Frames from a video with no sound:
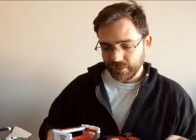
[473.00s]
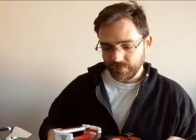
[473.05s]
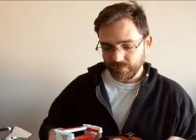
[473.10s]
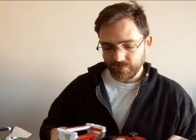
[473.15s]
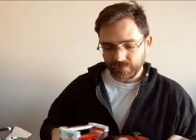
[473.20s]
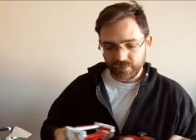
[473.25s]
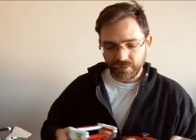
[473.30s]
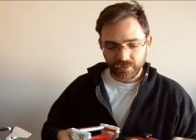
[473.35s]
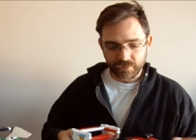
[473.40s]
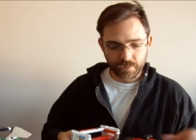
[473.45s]

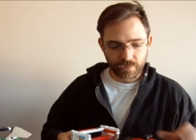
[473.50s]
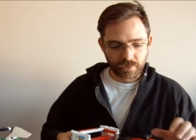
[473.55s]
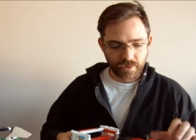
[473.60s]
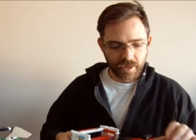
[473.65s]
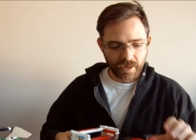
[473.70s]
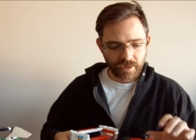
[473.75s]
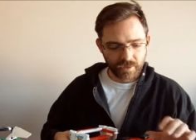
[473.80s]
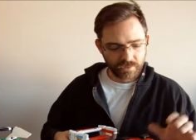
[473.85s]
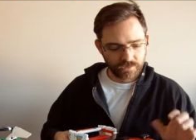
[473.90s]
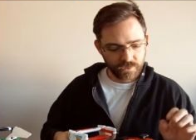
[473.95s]
This one
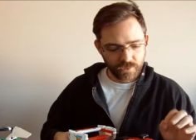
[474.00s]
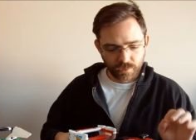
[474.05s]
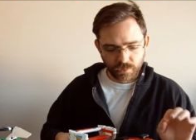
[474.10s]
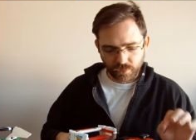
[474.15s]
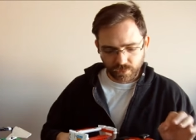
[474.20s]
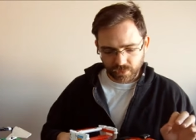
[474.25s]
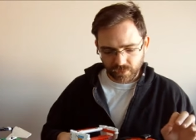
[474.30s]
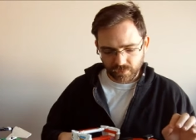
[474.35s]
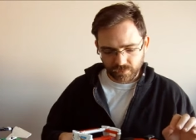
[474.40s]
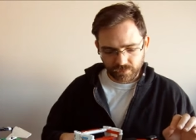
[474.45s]
had a few
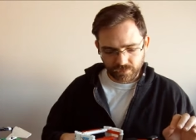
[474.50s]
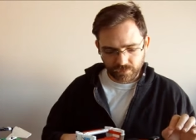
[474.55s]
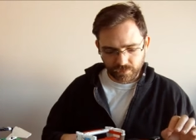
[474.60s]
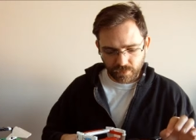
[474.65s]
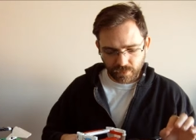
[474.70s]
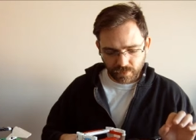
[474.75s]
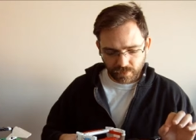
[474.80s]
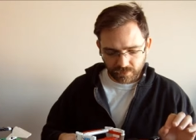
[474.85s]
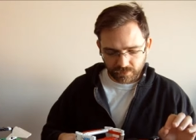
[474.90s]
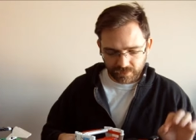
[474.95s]
more
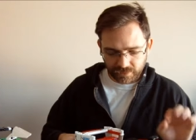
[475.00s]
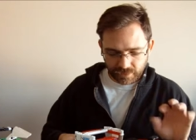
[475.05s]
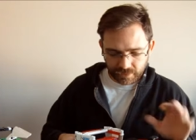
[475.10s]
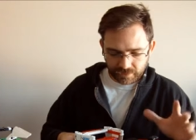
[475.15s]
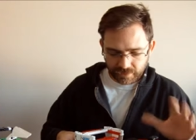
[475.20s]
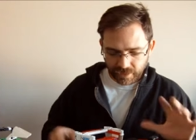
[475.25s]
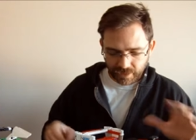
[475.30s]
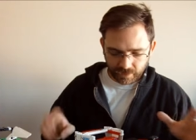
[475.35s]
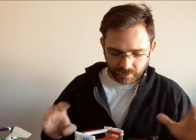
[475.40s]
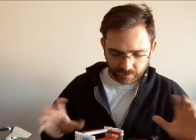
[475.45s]
small
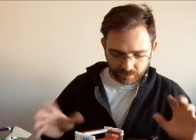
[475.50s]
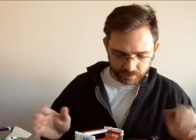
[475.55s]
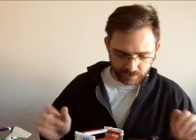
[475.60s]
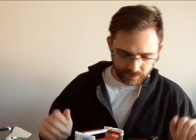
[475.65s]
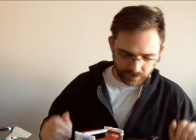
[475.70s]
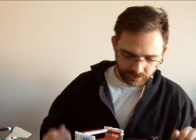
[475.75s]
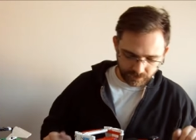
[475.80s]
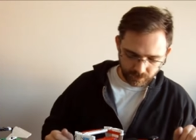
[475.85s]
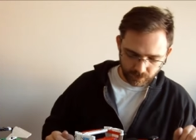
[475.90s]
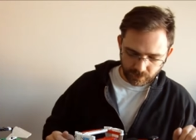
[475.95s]
ticky-tack
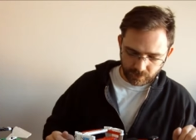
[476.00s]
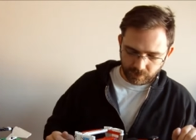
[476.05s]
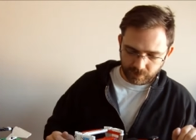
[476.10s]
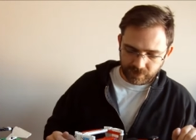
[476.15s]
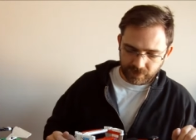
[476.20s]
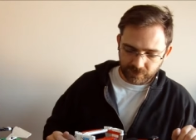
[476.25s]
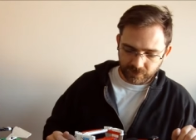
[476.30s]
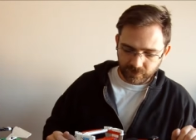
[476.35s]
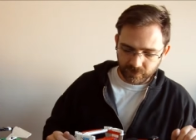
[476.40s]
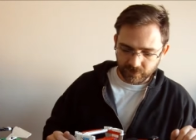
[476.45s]
sort of
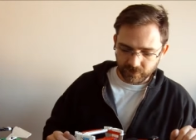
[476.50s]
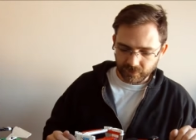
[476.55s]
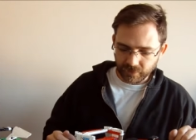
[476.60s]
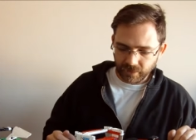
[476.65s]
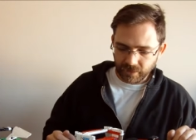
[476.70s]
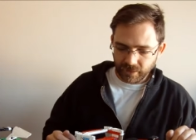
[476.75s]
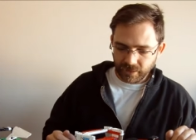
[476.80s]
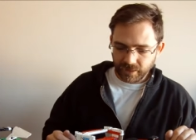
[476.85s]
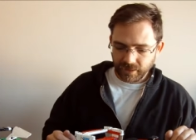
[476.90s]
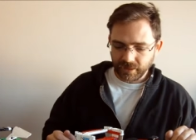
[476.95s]
pieces
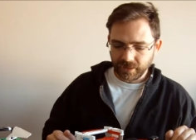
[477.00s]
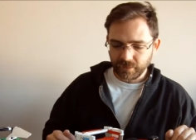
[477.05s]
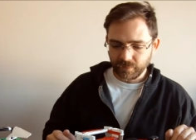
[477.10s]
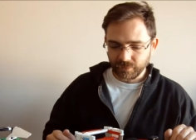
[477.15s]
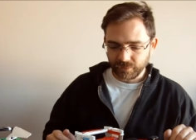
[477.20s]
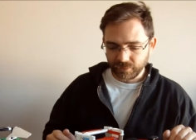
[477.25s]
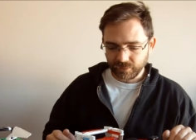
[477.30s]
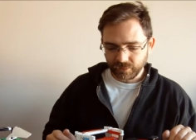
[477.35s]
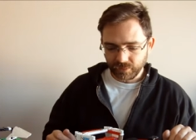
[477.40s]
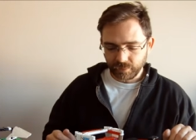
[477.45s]
and was a
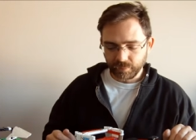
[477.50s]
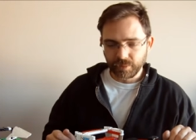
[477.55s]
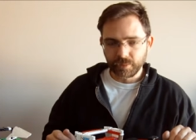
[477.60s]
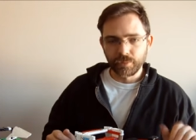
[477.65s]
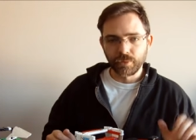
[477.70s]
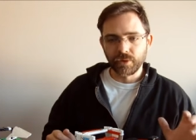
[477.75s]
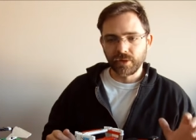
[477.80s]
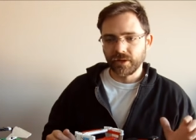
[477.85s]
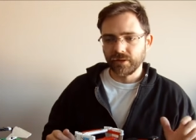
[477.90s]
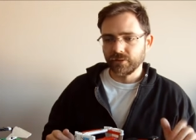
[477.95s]
little bit
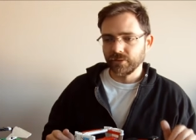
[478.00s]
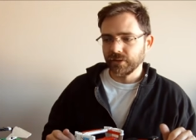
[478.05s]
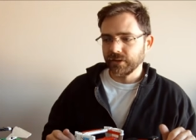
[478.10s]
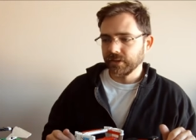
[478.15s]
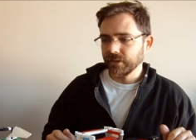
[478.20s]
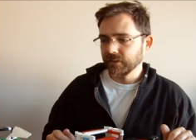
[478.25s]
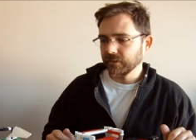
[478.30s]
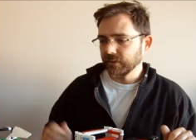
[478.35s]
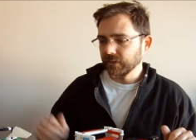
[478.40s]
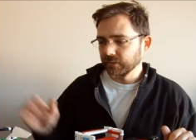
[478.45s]
more
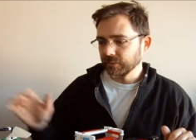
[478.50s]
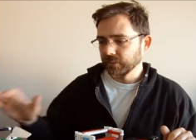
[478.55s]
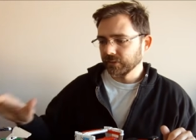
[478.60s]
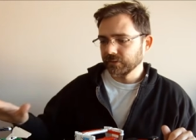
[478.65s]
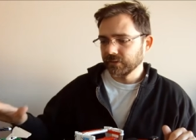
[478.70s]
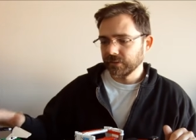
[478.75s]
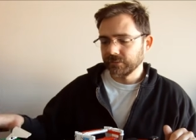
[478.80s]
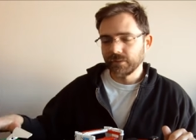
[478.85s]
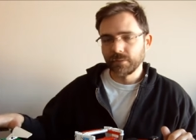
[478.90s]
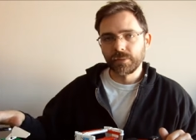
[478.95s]
intricate. This one
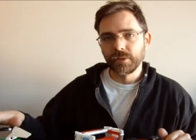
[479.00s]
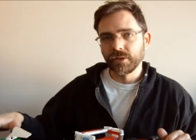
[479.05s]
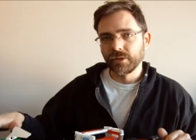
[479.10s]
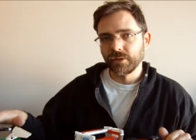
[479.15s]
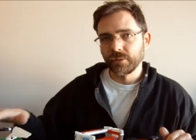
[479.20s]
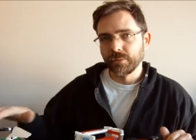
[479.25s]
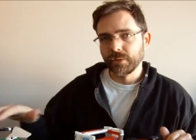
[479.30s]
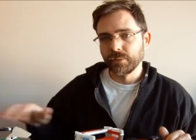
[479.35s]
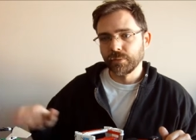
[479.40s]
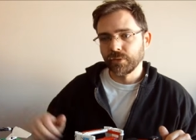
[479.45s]
seemed to be a little
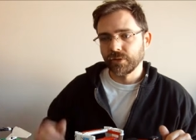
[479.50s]
bit more